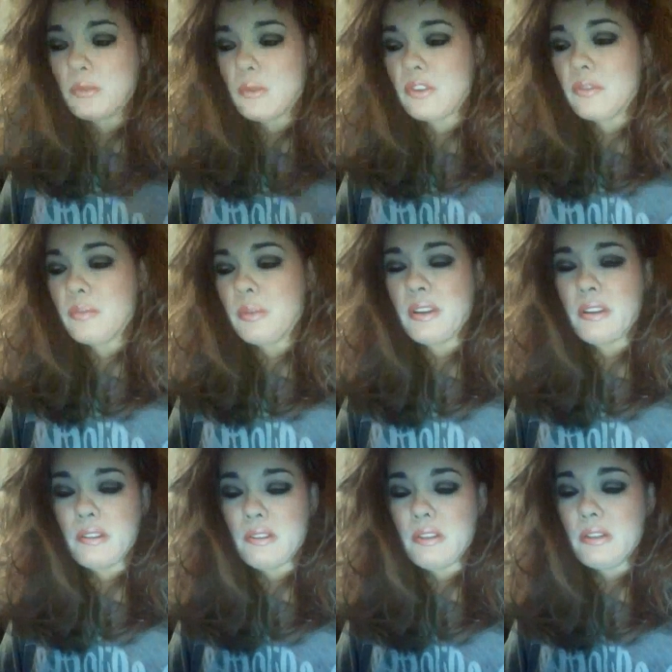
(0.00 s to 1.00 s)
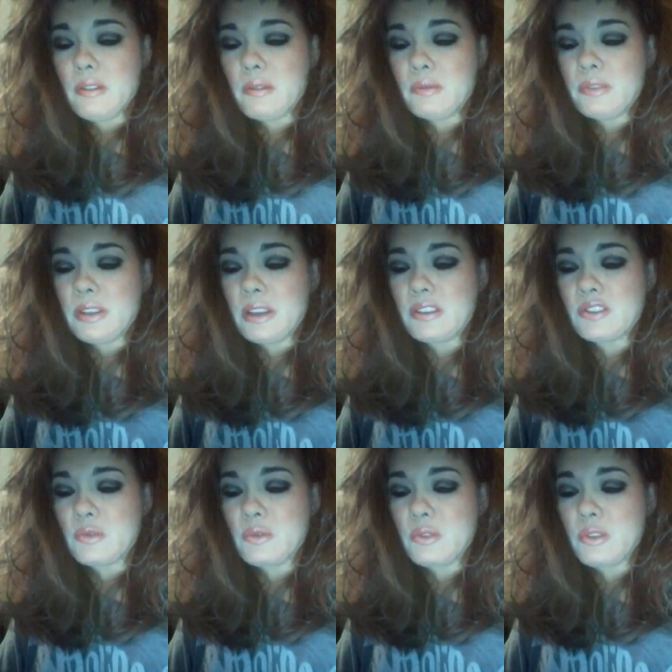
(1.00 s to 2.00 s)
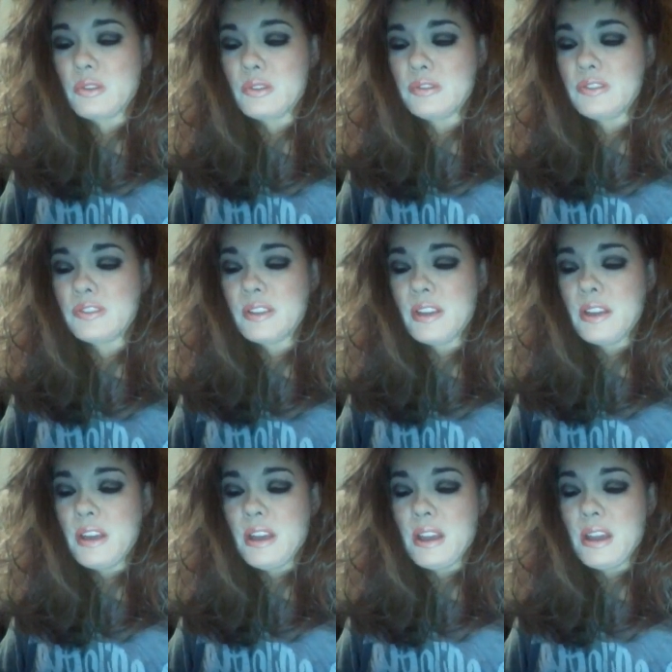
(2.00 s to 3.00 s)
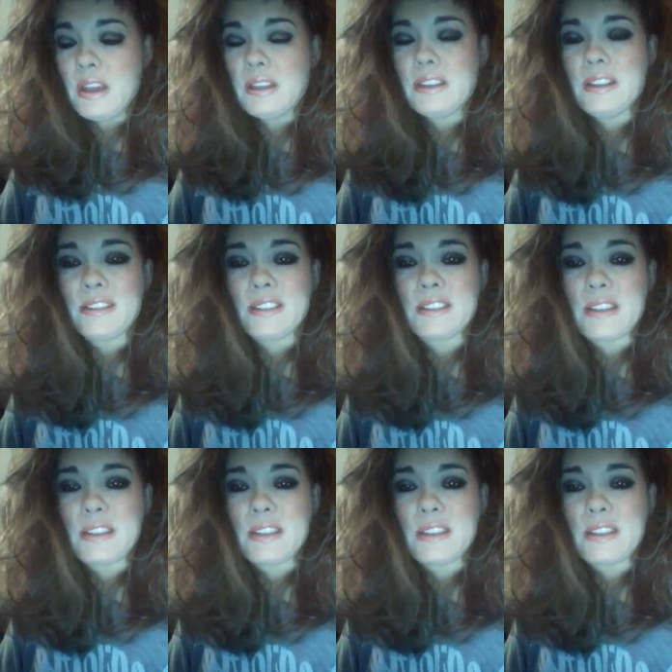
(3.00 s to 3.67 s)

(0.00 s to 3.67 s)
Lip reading: Swords, but, you know, the Ten of Swords. And here's a